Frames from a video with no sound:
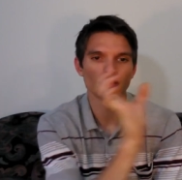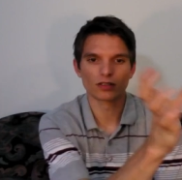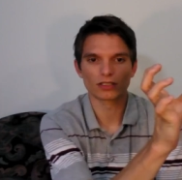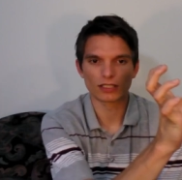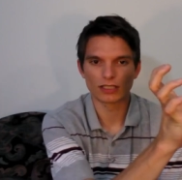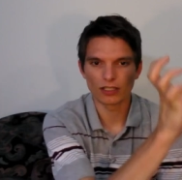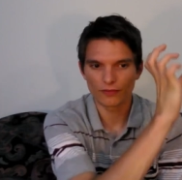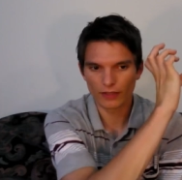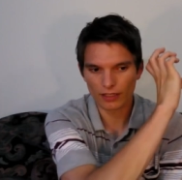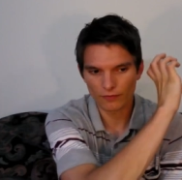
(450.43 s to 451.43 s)
this idea
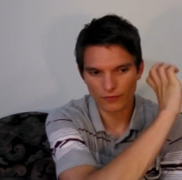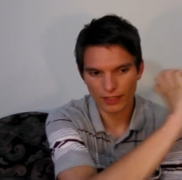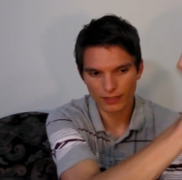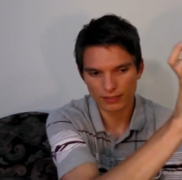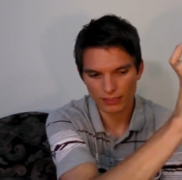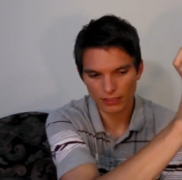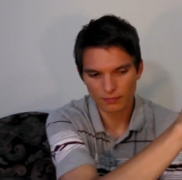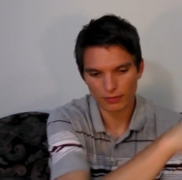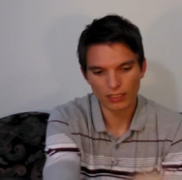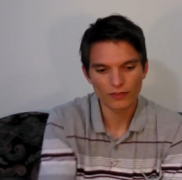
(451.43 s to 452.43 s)
of that faith is the
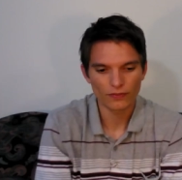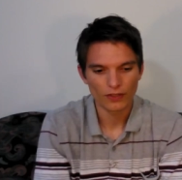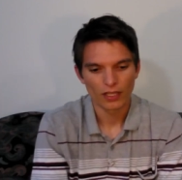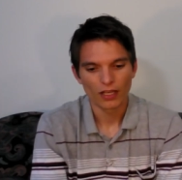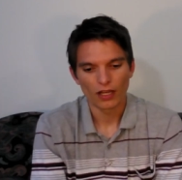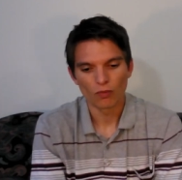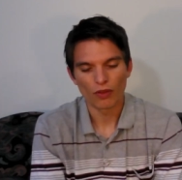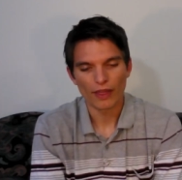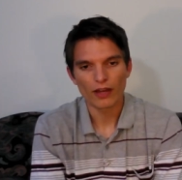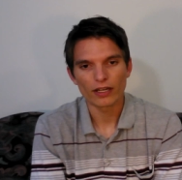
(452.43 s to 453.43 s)
belief
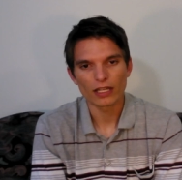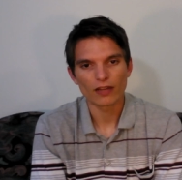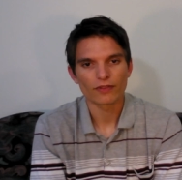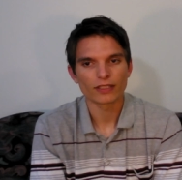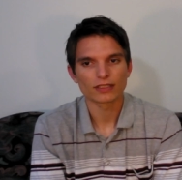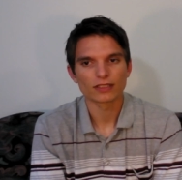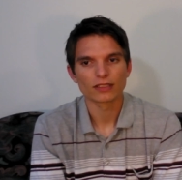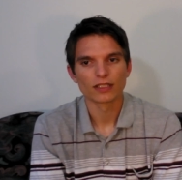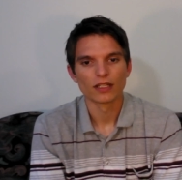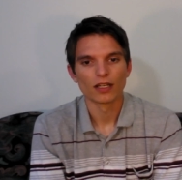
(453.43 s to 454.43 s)
without any evidence,
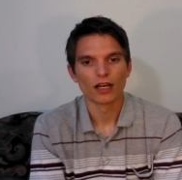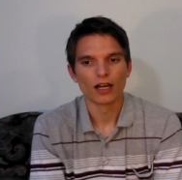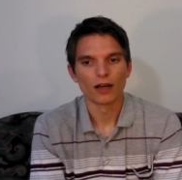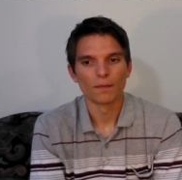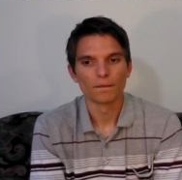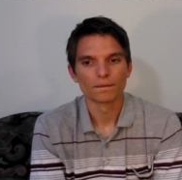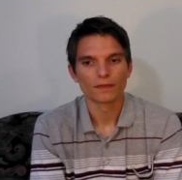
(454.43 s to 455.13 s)
um,